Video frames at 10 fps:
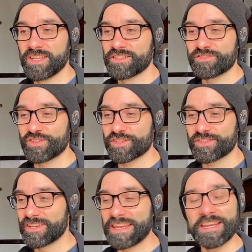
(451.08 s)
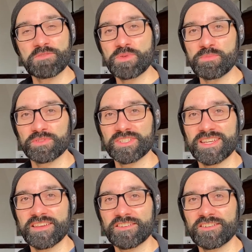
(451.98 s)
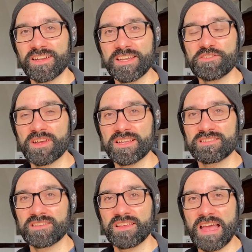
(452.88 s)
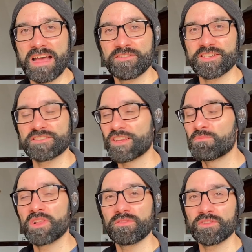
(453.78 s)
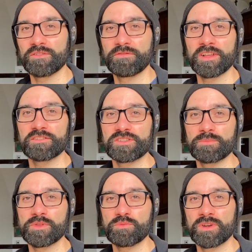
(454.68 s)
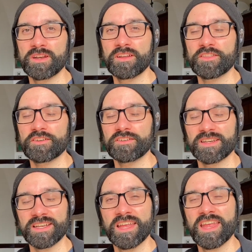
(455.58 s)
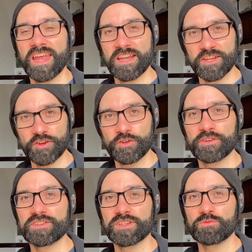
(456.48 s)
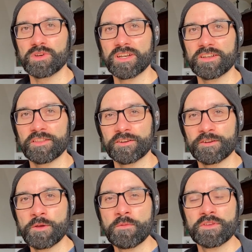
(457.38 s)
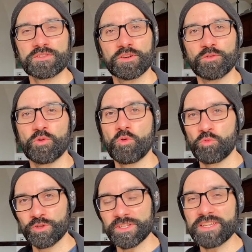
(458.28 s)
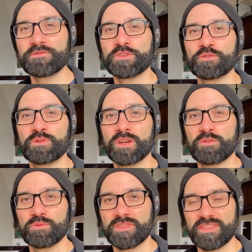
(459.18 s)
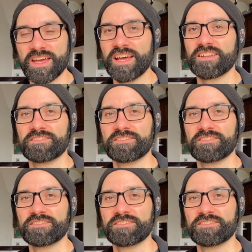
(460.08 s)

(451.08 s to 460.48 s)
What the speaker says: just getting people together and you guys having some level of fellowship with one another and encouraging one another. So we'll leave you with that.